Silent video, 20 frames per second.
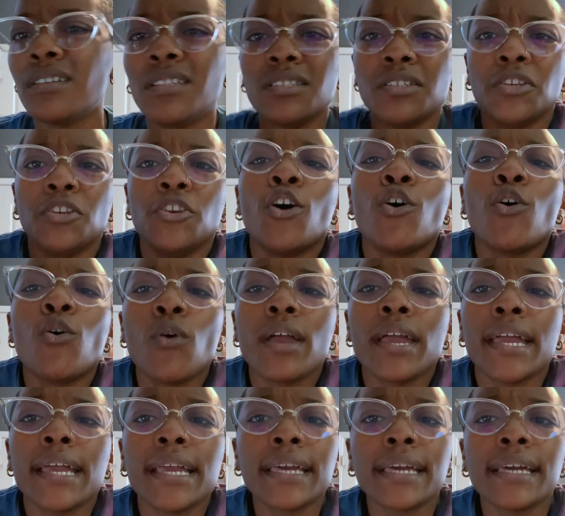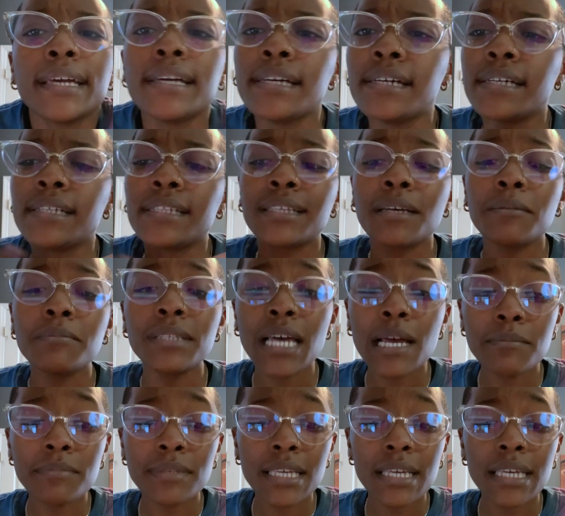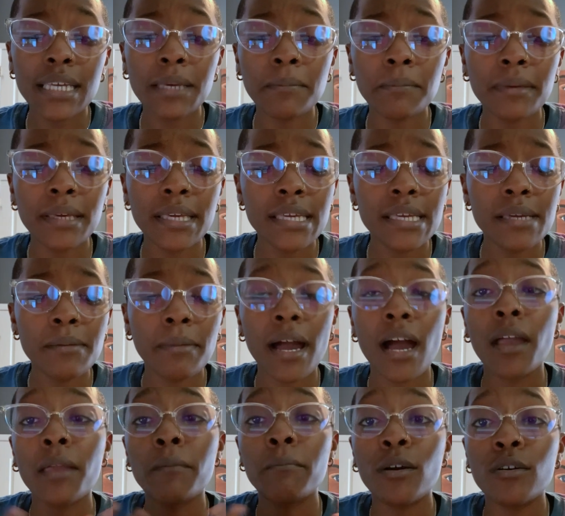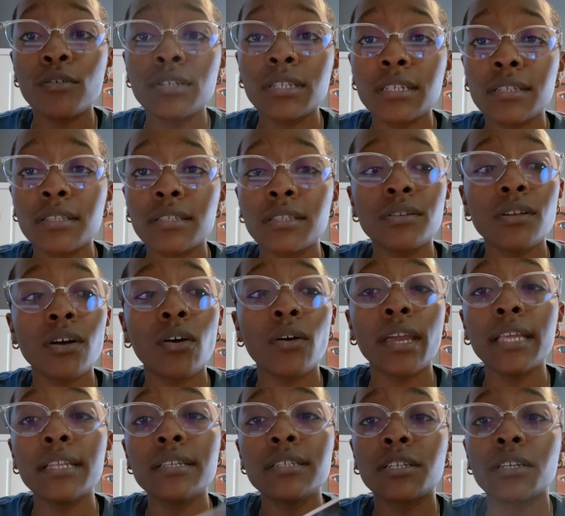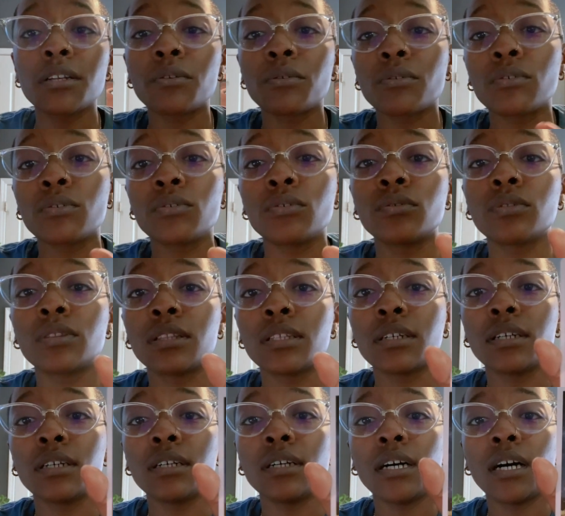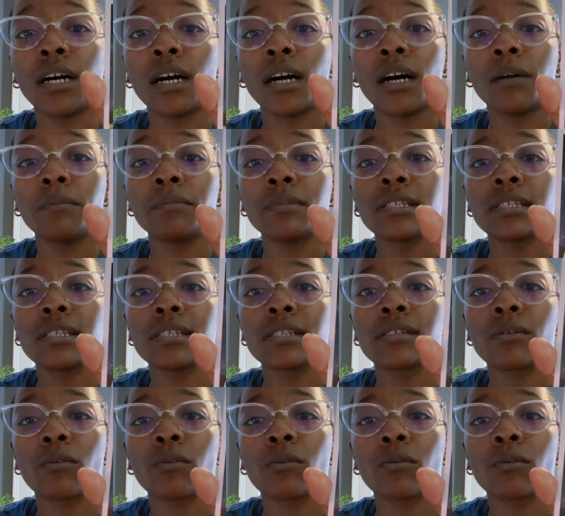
knowing. Sometimes it can be about emotions. You know, in general, the this is a